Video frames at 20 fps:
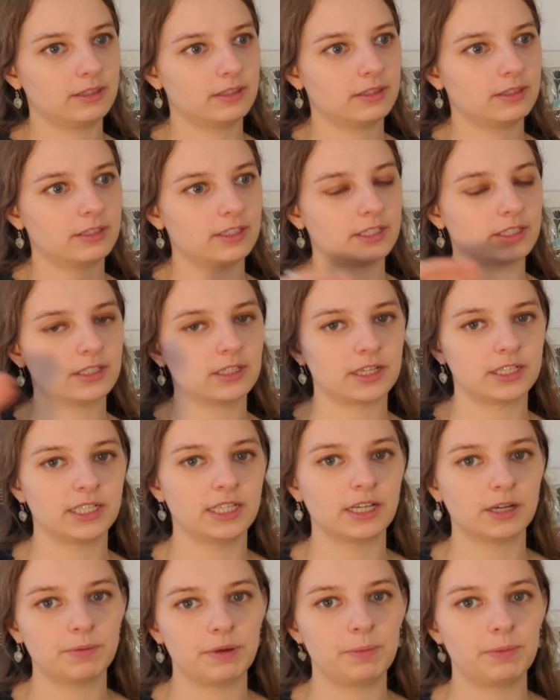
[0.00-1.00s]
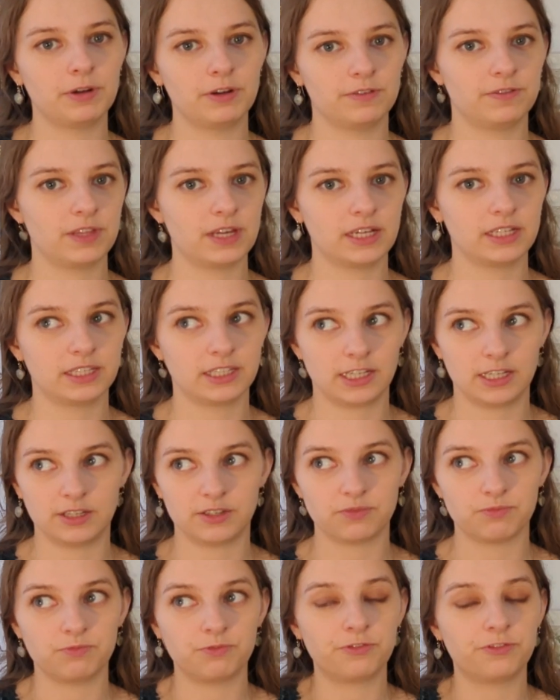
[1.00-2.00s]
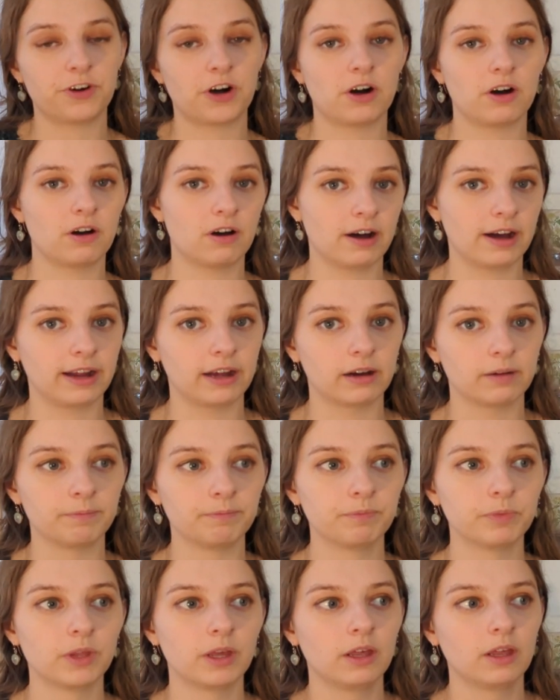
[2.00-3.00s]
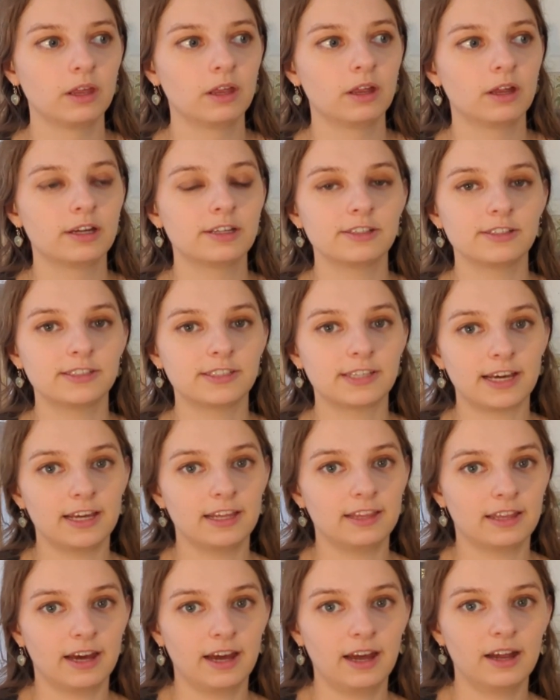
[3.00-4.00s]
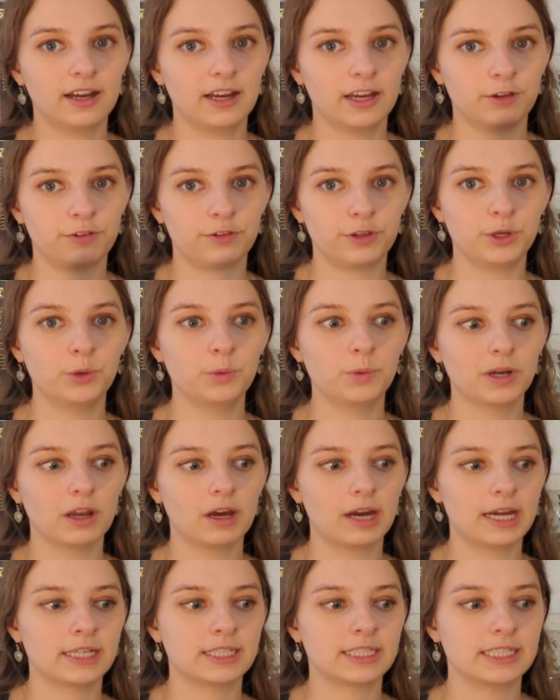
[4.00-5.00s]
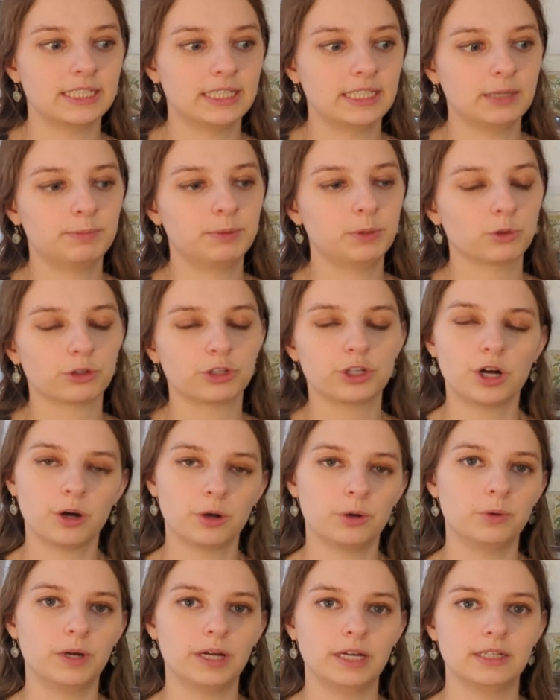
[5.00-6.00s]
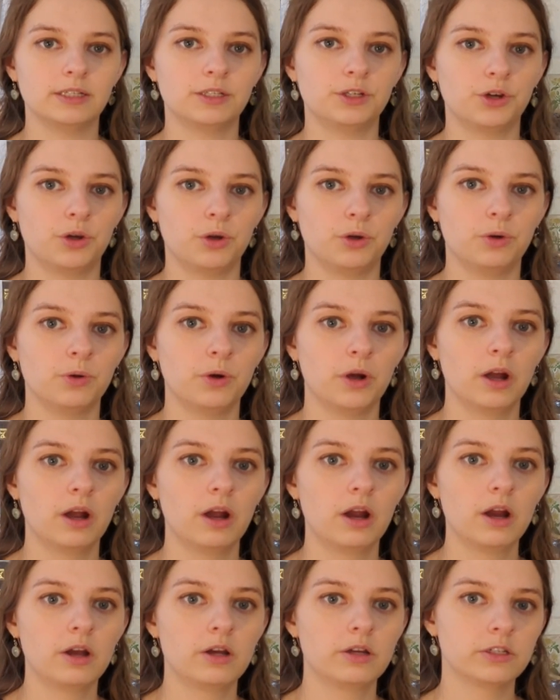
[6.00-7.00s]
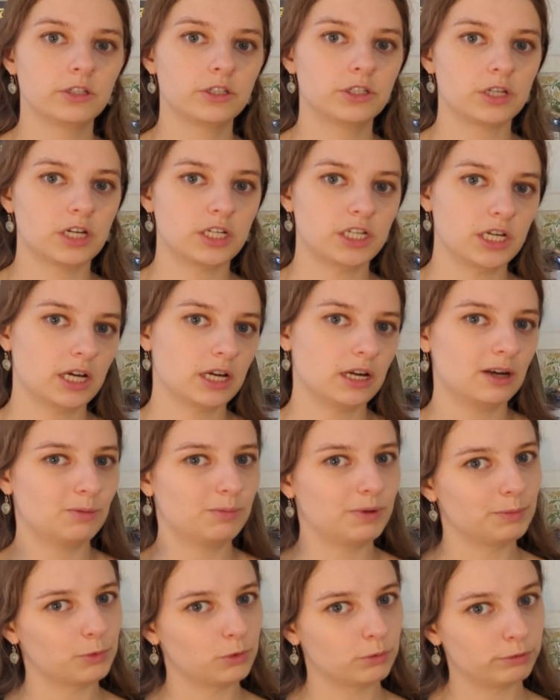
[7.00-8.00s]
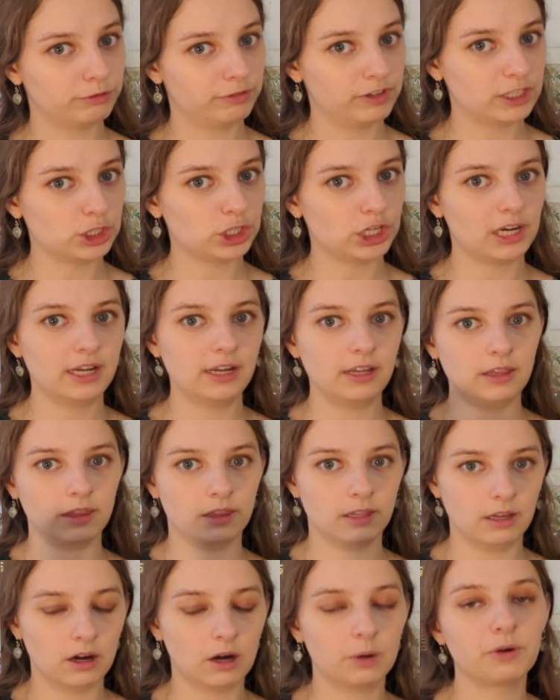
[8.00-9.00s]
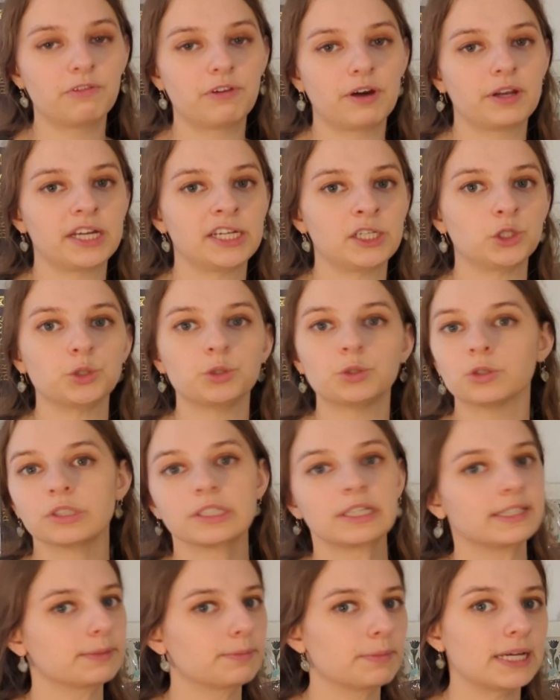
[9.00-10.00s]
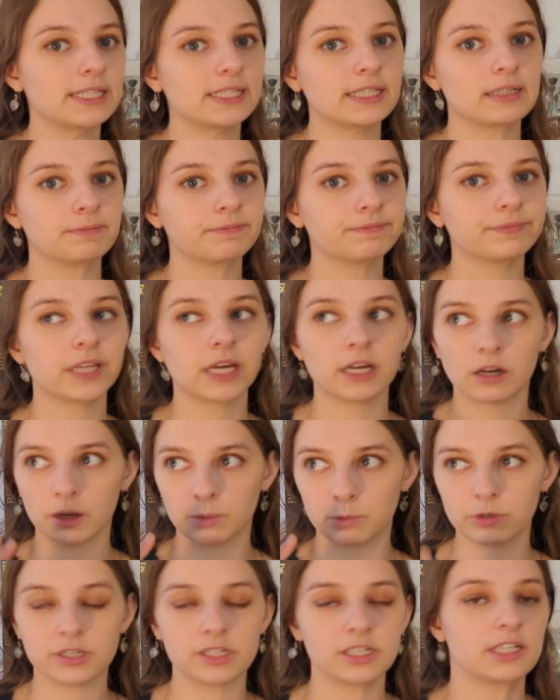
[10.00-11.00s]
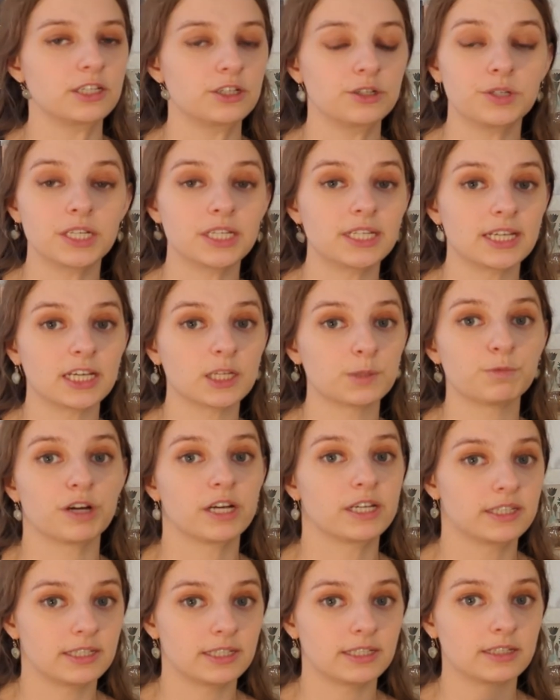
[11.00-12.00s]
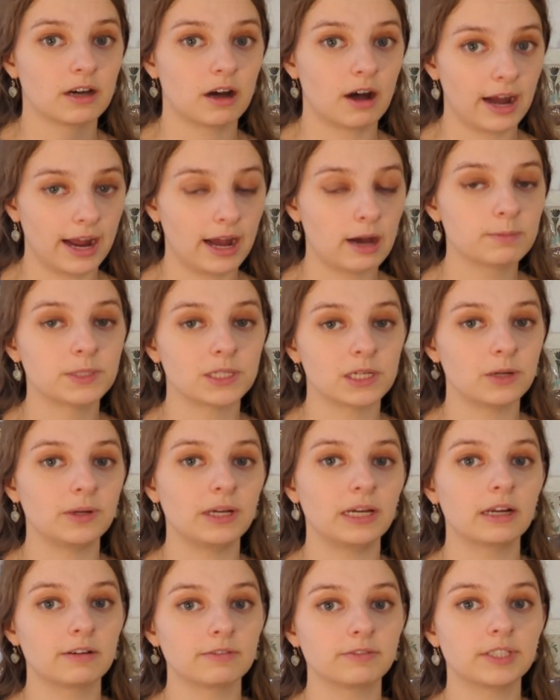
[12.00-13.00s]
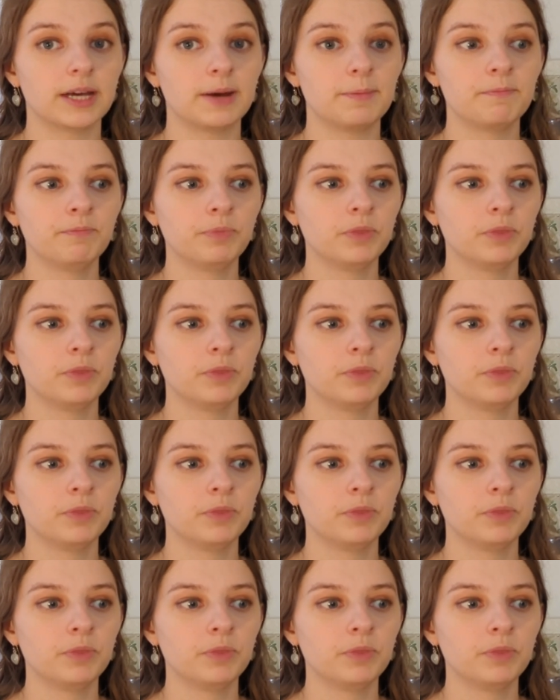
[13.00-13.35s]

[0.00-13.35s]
the study and commitment of this is far higher. Saying that, if you would like to dip your toe into studying a little bit more professionally, the Heartwood Foundation course is amazing, and I will continue to sing its praises. I absolutely loved it.